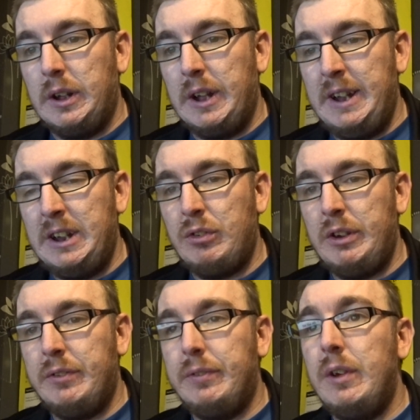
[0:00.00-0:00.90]
can I
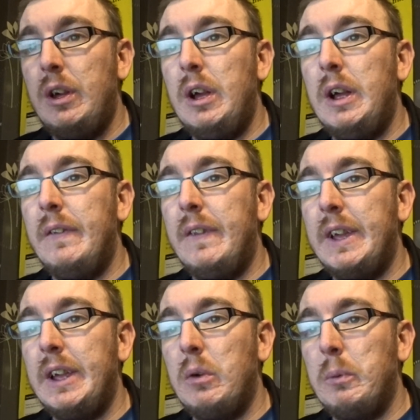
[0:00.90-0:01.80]
transfer
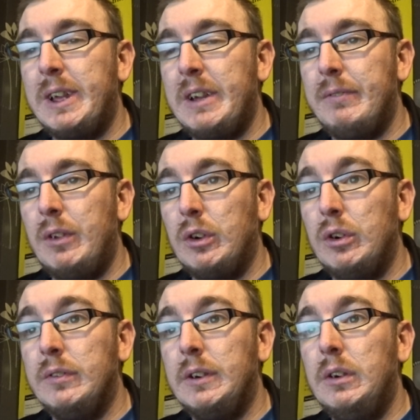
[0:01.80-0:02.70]
the weekend vlog
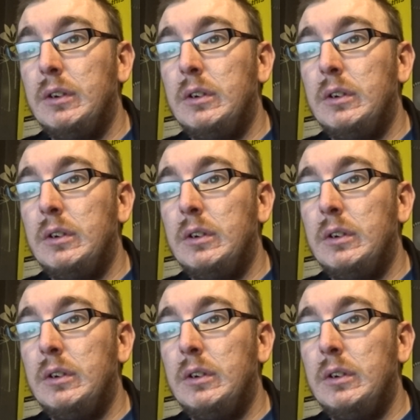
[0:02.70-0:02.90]
over